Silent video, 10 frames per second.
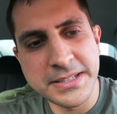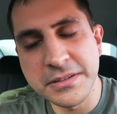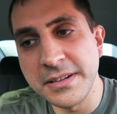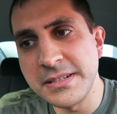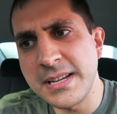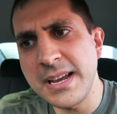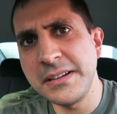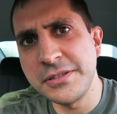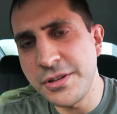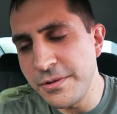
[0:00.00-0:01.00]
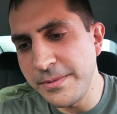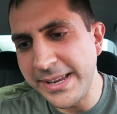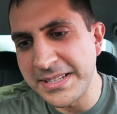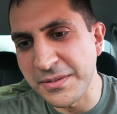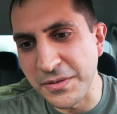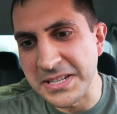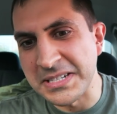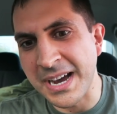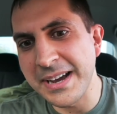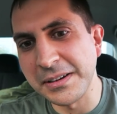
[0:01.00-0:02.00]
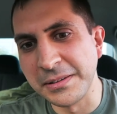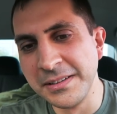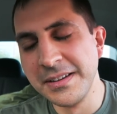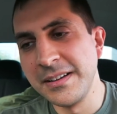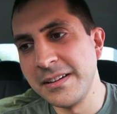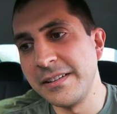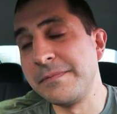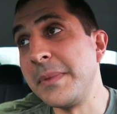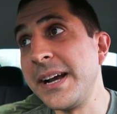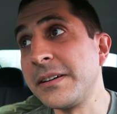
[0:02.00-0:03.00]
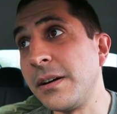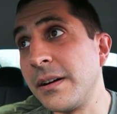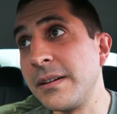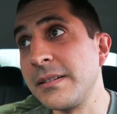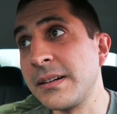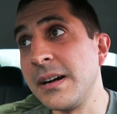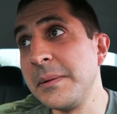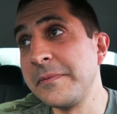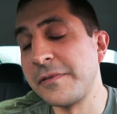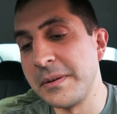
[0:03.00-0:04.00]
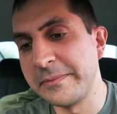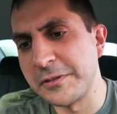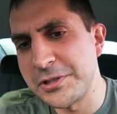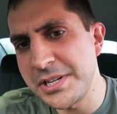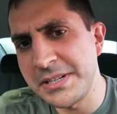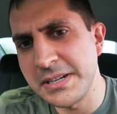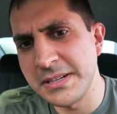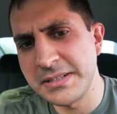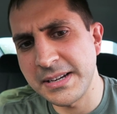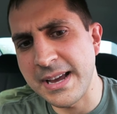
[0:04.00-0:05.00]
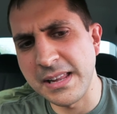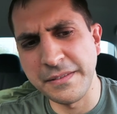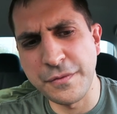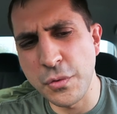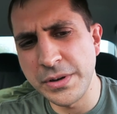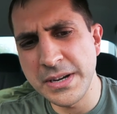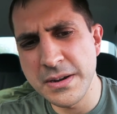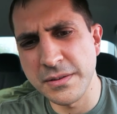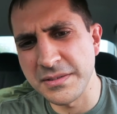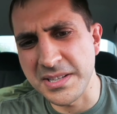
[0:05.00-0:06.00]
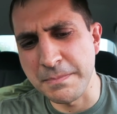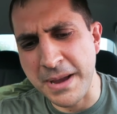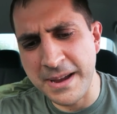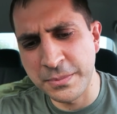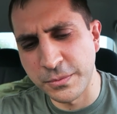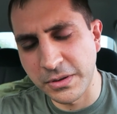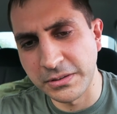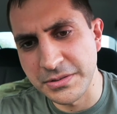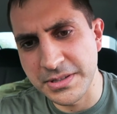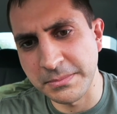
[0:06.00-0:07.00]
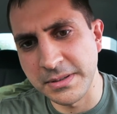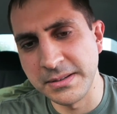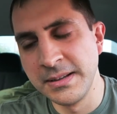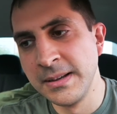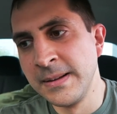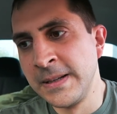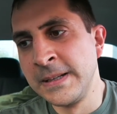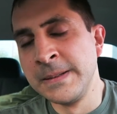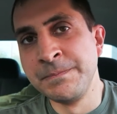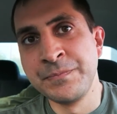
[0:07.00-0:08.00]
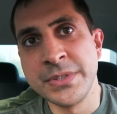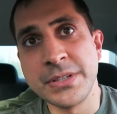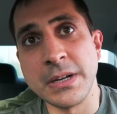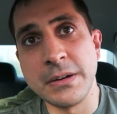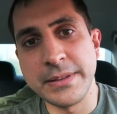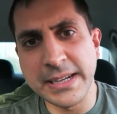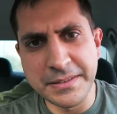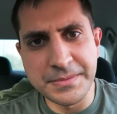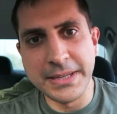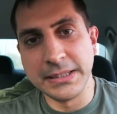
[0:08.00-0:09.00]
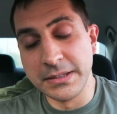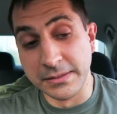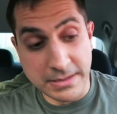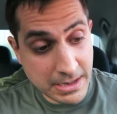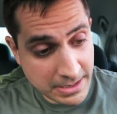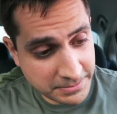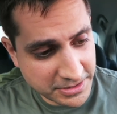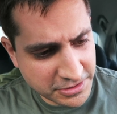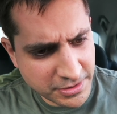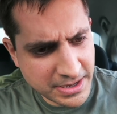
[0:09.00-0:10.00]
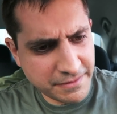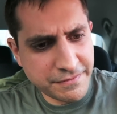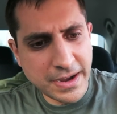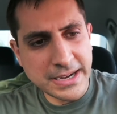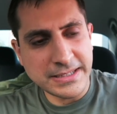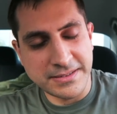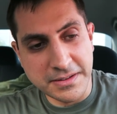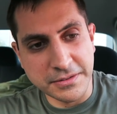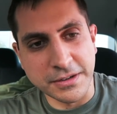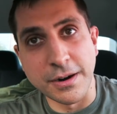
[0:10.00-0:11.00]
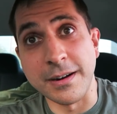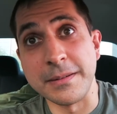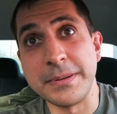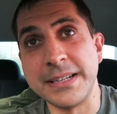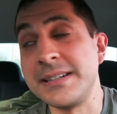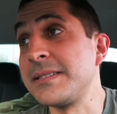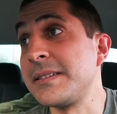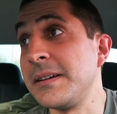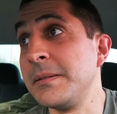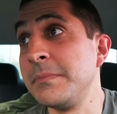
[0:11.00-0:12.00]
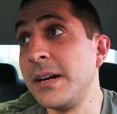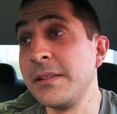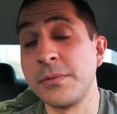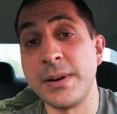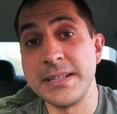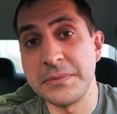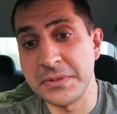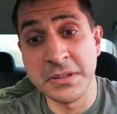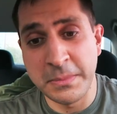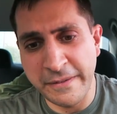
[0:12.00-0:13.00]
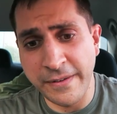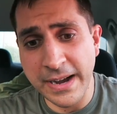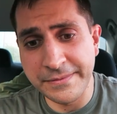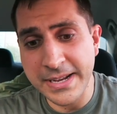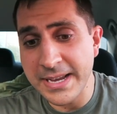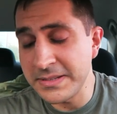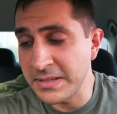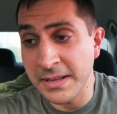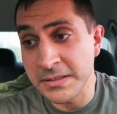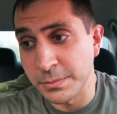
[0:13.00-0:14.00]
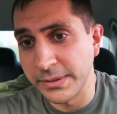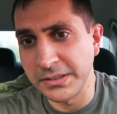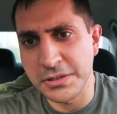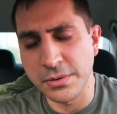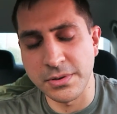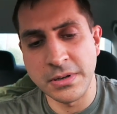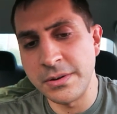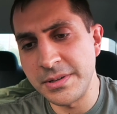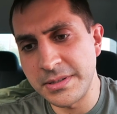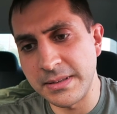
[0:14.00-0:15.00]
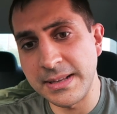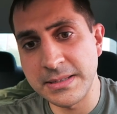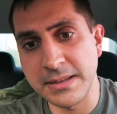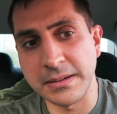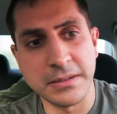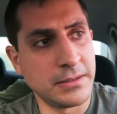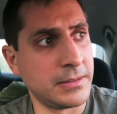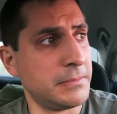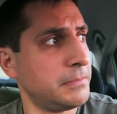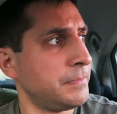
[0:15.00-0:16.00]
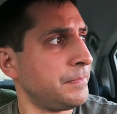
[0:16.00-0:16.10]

it's going to take two weeks for the title of my car to come from Virginia to California or some paperwork or something. So that gives me a little time to try and find another car because um, otherwise it was going to be five days and that's really short notice and that's not good.